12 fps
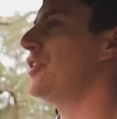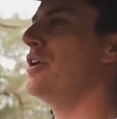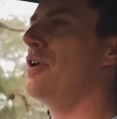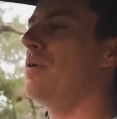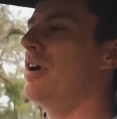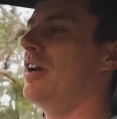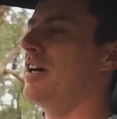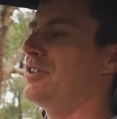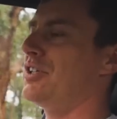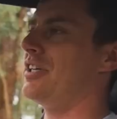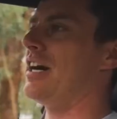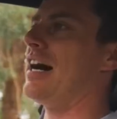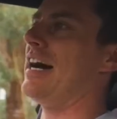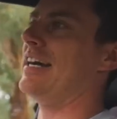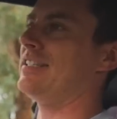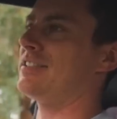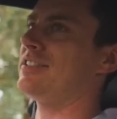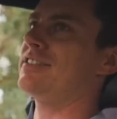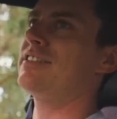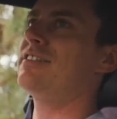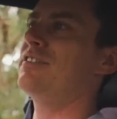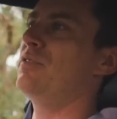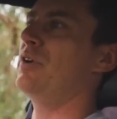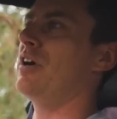0 to 100, guys,
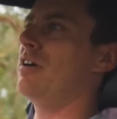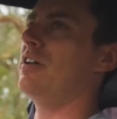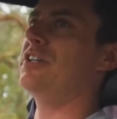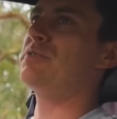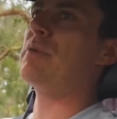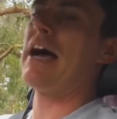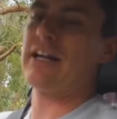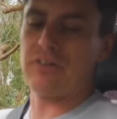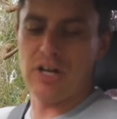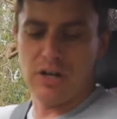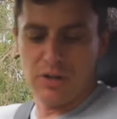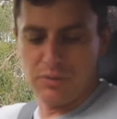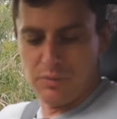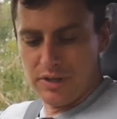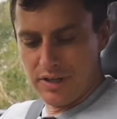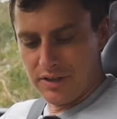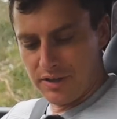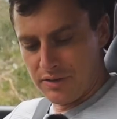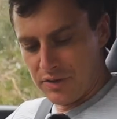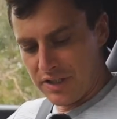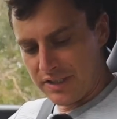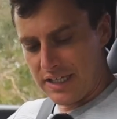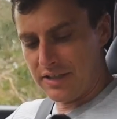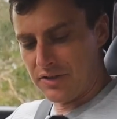we are on this back road. We are going to
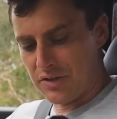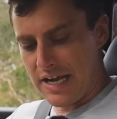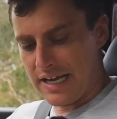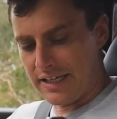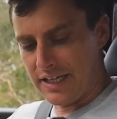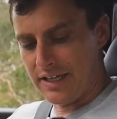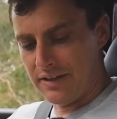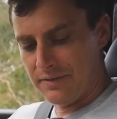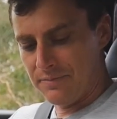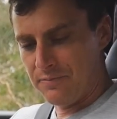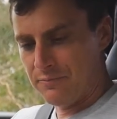reset the draggy.